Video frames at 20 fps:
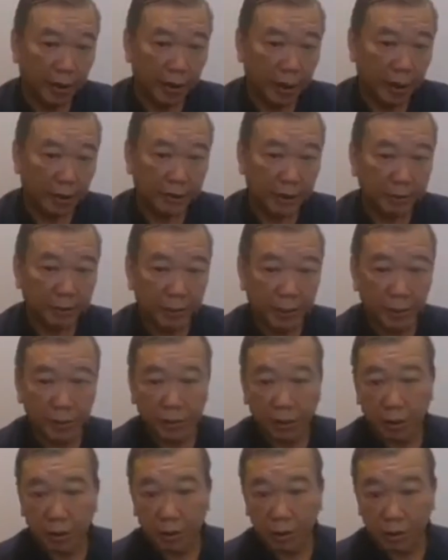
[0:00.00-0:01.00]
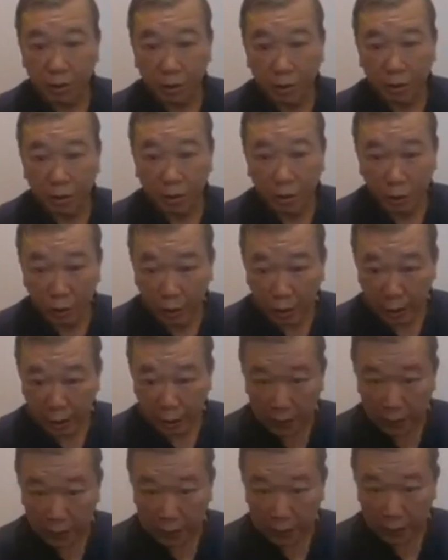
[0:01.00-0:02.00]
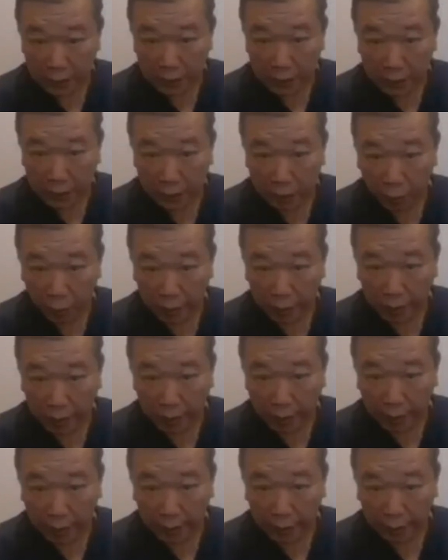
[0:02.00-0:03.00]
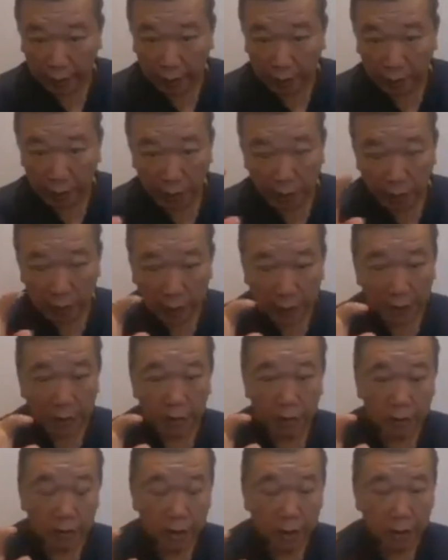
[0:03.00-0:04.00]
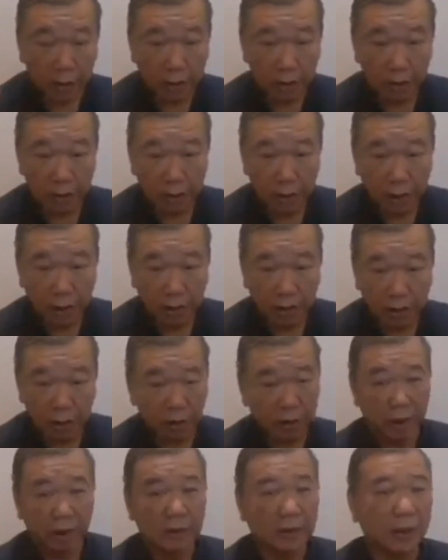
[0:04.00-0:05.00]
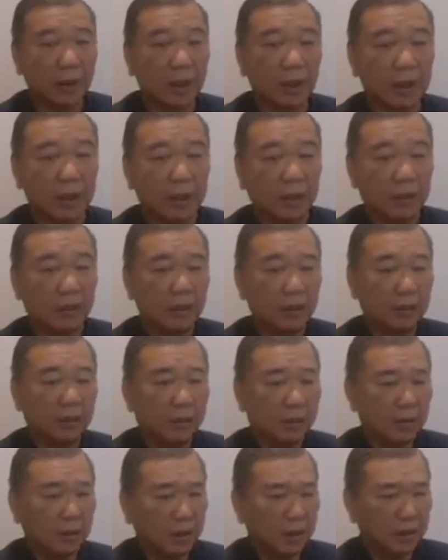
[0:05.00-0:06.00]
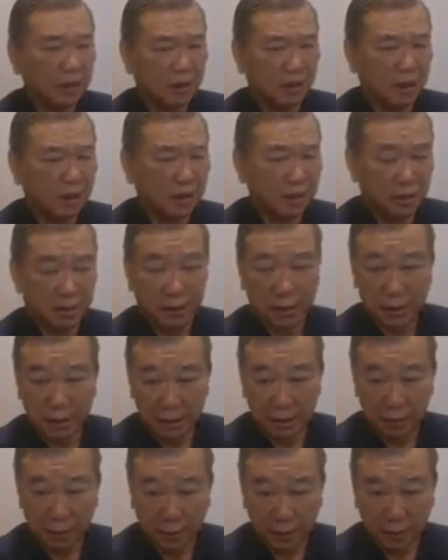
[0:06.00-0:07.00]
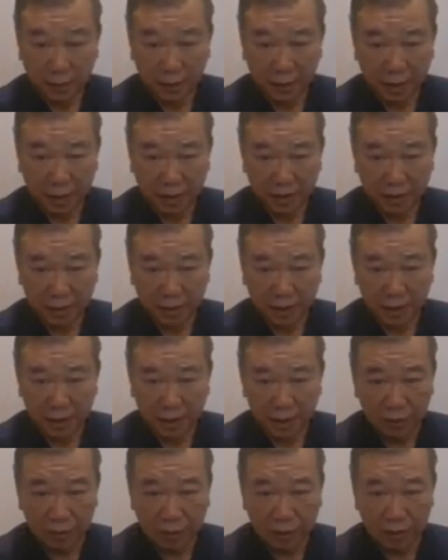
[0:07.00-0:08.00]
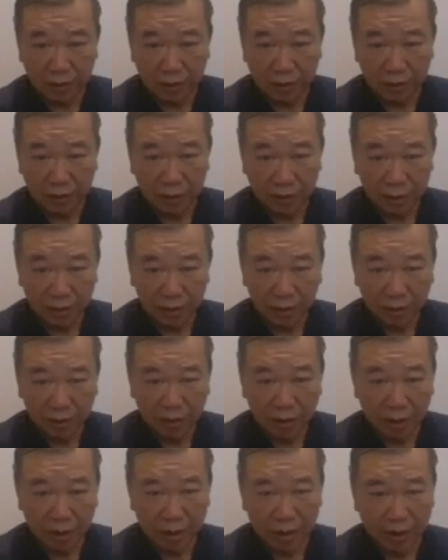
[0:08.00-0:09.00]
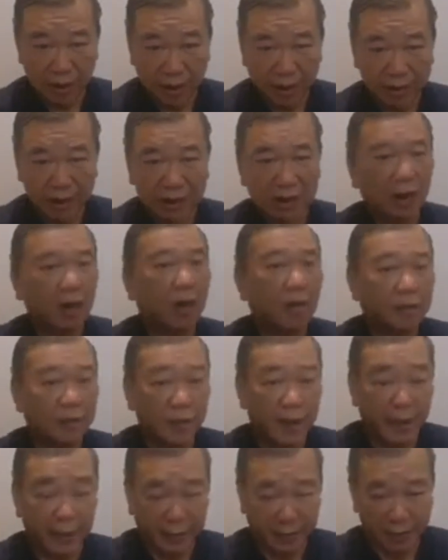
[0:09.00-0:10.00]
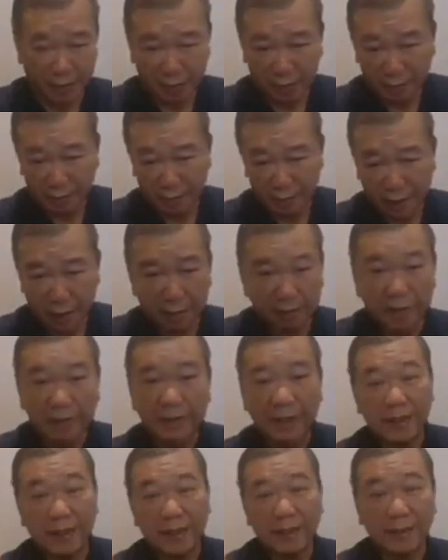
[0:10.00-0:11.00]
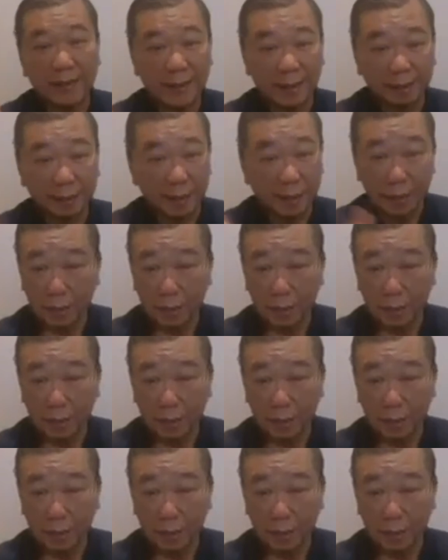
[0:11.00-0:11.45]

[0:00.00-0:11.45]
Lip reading: Something wrong, so the warning light come out. Then you cannot say, hey, this warning light is very nuisance, Okay, I just off the light. I pretend nothing happened.